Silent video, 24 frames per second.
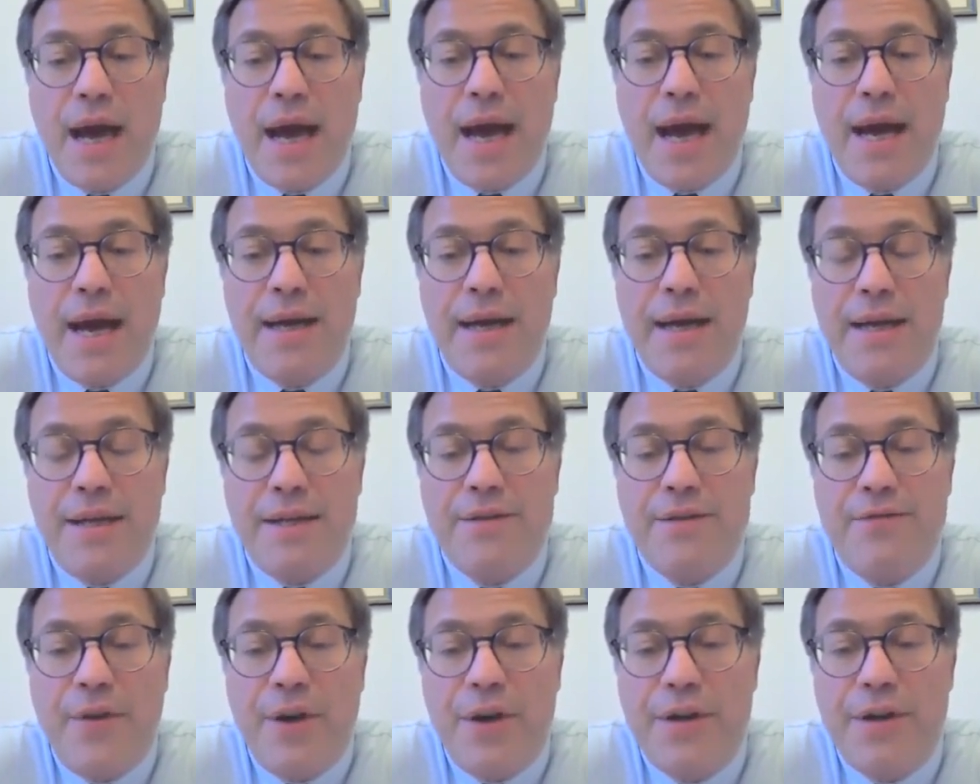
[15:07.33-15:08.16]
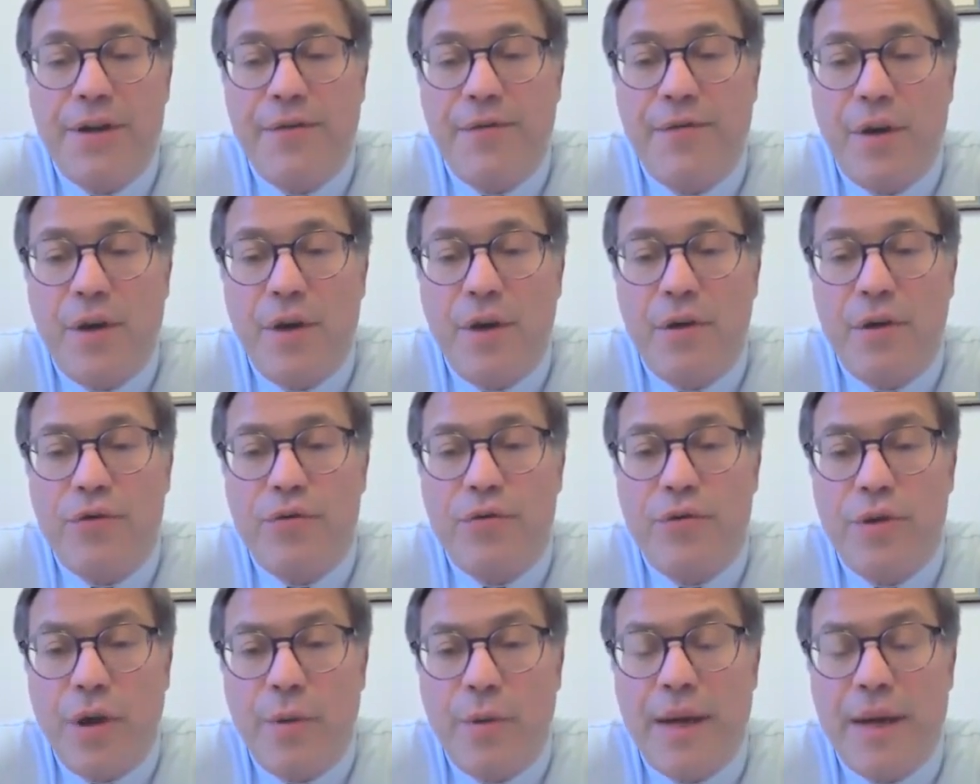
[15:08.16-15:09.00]
And it is very
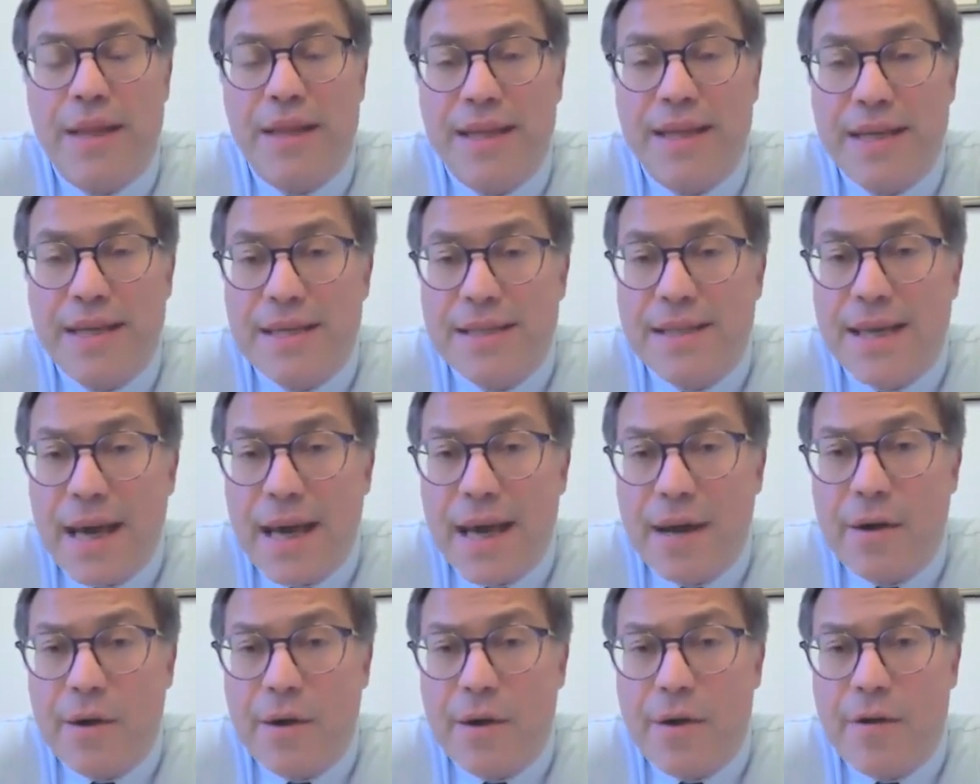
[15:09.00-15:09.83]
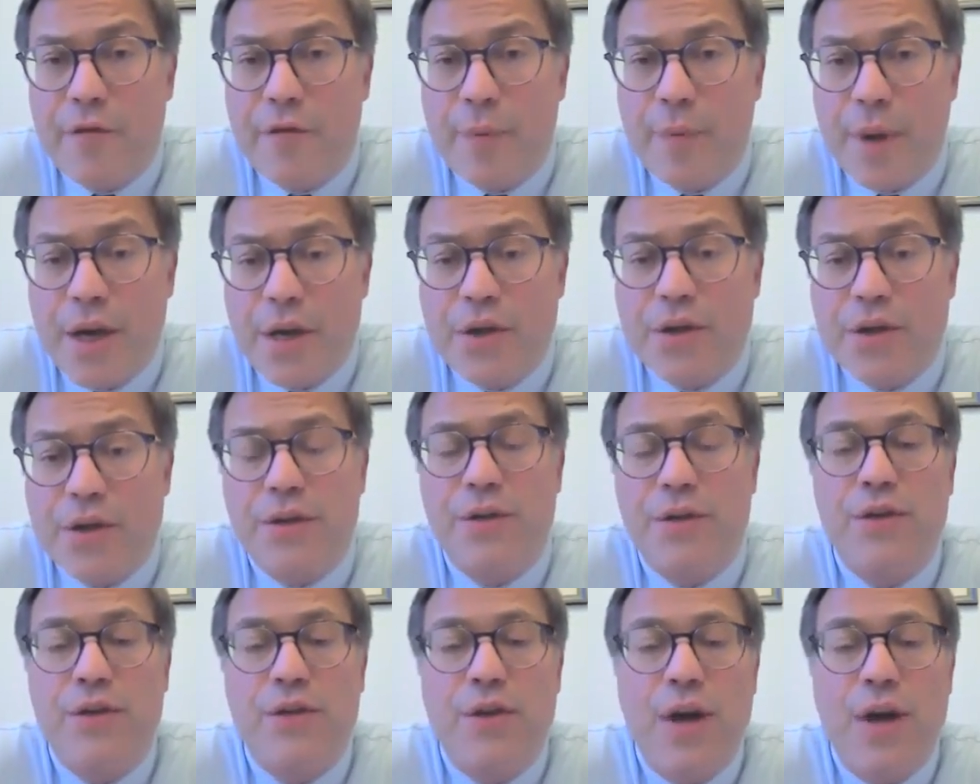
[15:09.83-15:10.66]
difficult to know in these category of
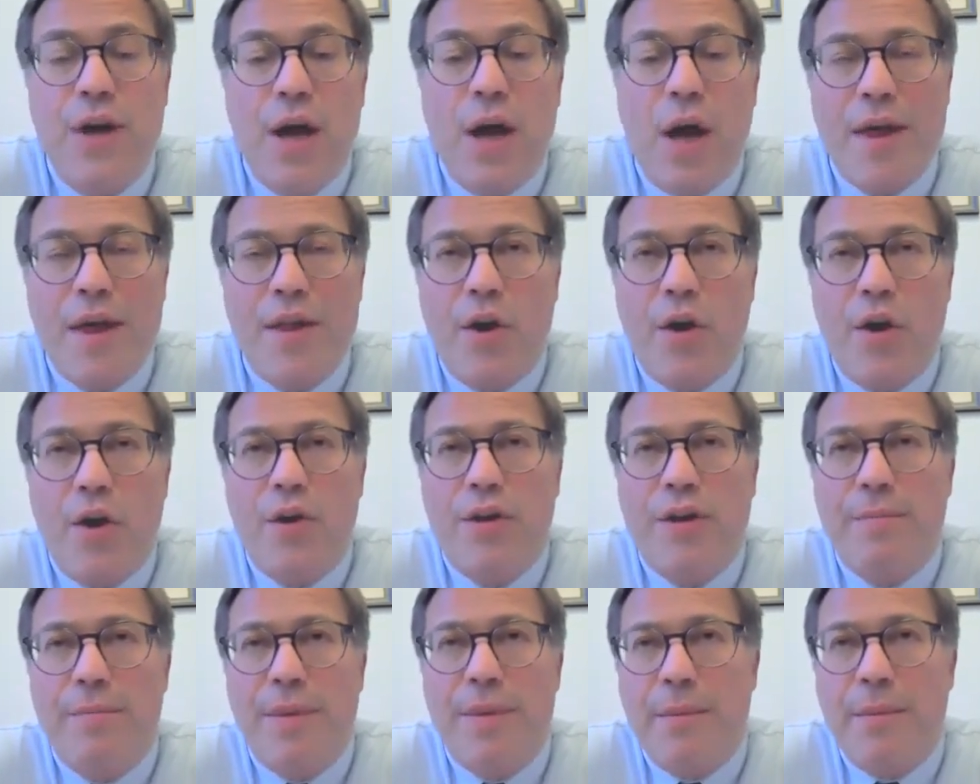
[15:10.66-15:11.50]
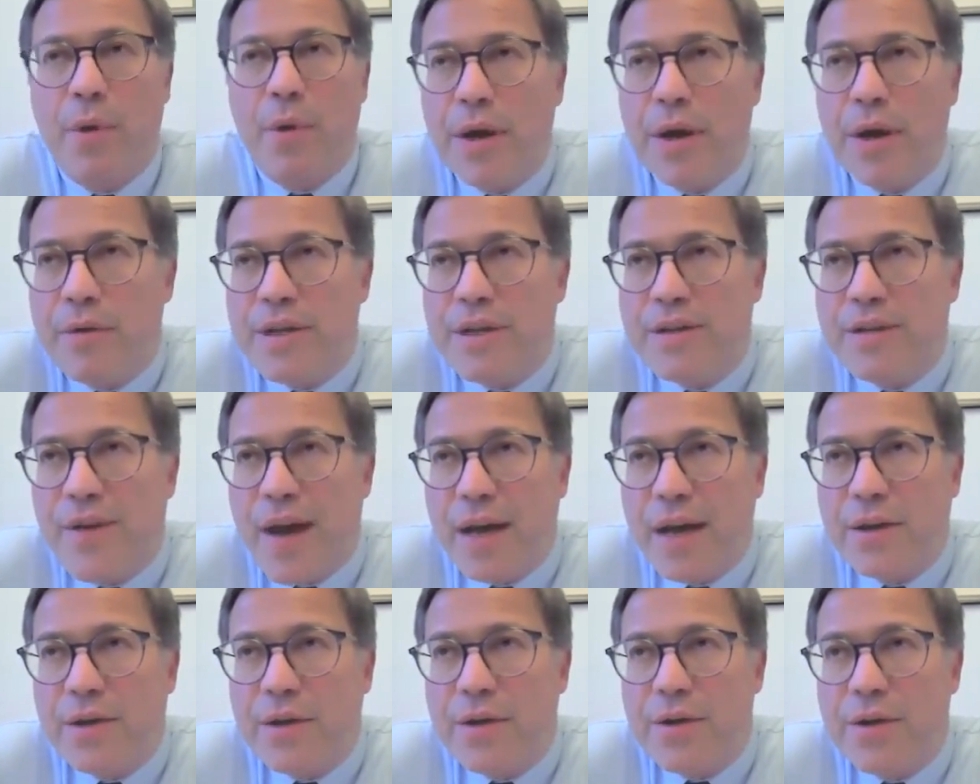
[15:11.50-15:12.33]
patients whether the metabolic risk
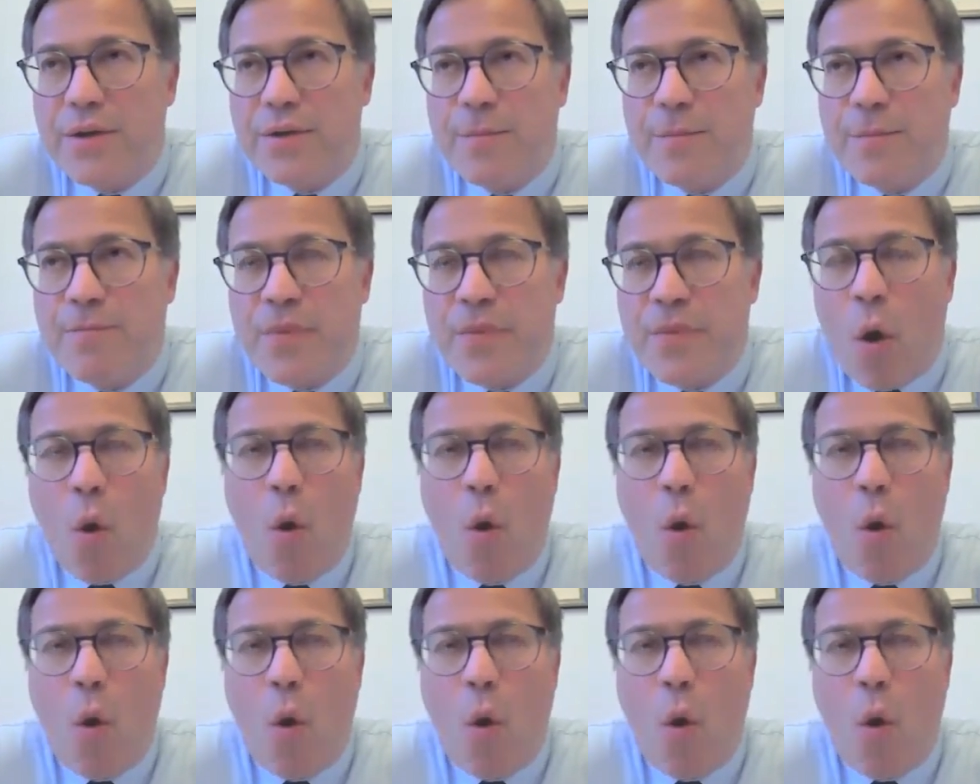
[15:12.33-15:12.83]
factors